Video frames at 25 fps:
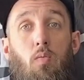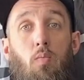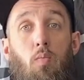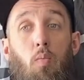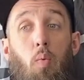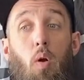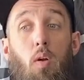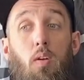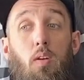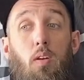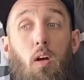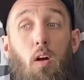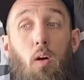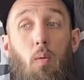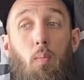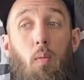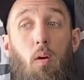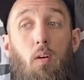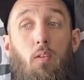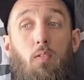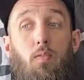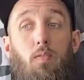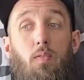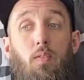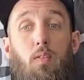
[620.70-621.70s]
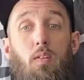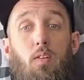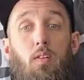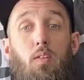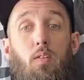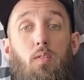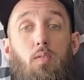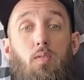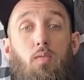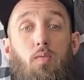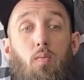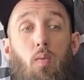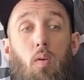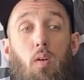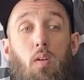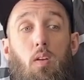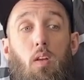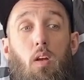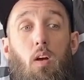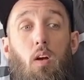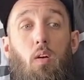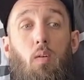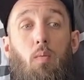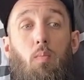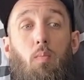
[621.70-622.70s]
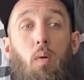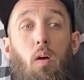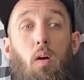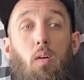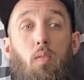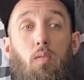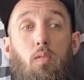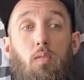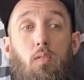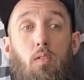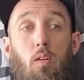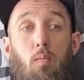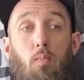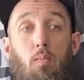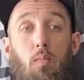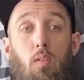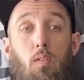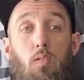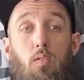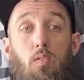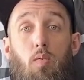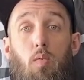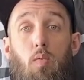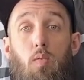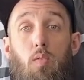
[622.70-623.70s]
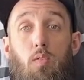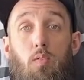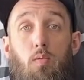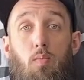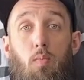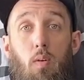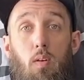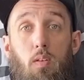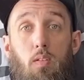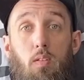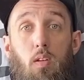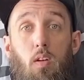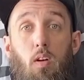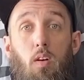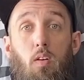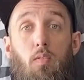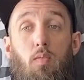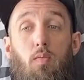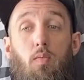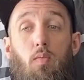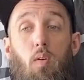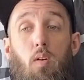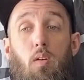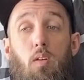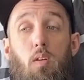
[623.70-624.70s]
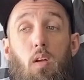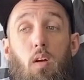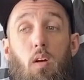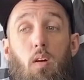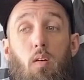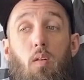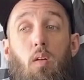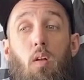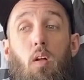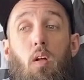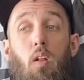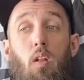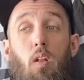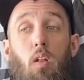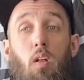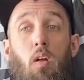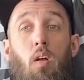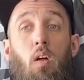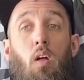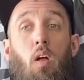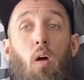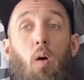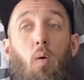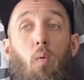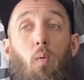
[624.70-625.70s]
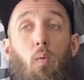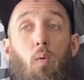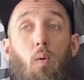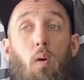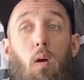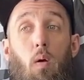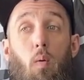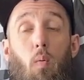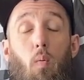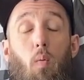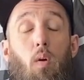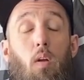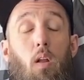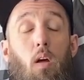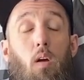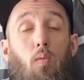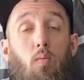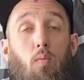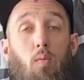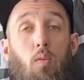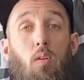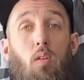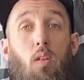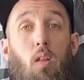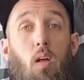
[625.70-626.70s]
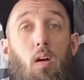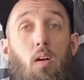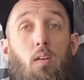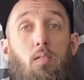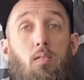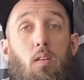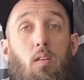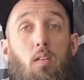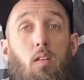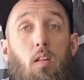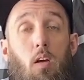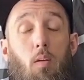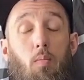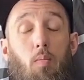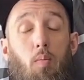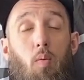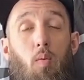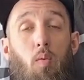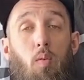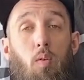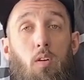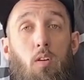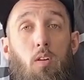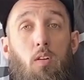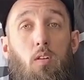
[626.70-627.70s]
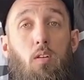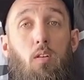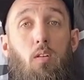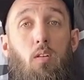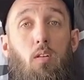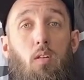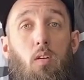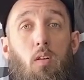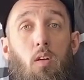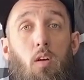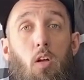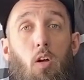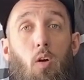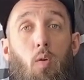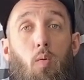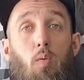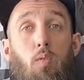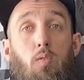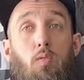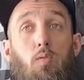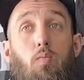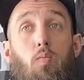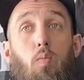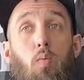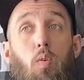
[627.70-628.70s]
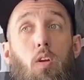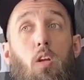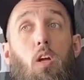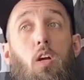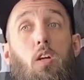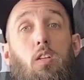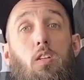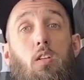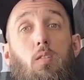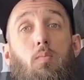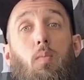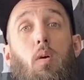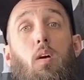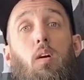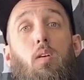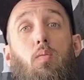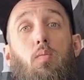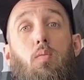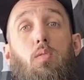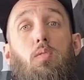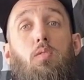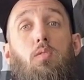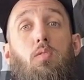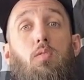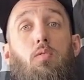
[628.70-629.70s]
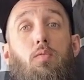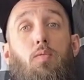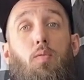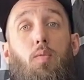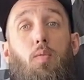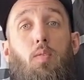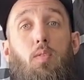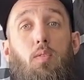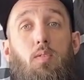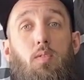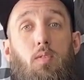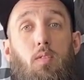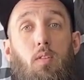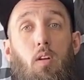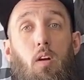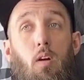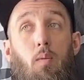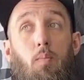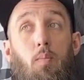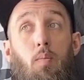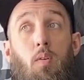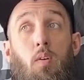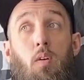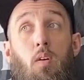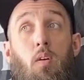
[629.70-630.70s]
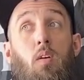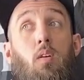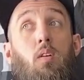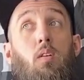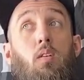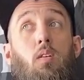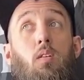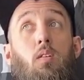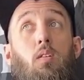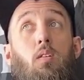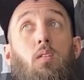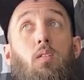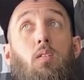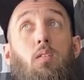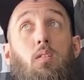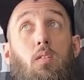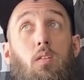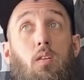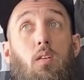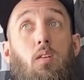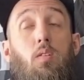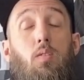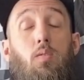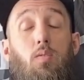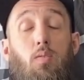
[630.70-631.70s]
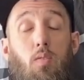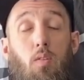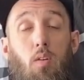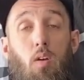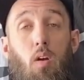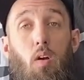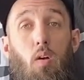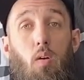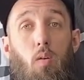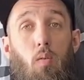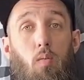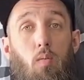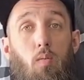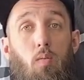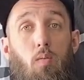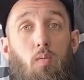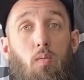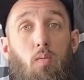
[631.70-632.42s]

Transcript: Write down my fears, write down my resentments towards myself, write down. And what I realized at that point was when I did my original 4th step years ago,